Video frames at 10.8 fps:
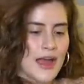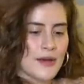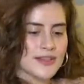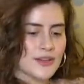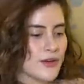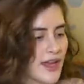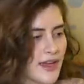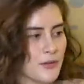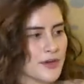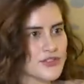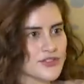I was like, okay,
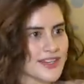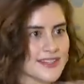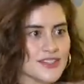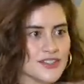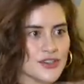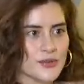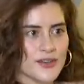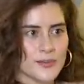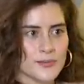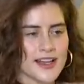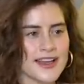I want to transition away
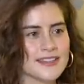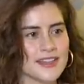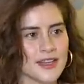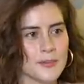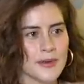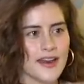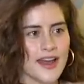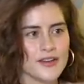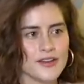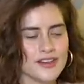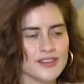from plastic, but
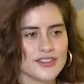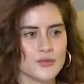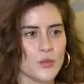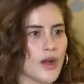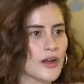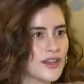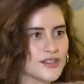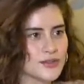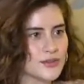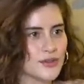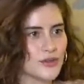I couldn't just walk
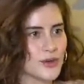into a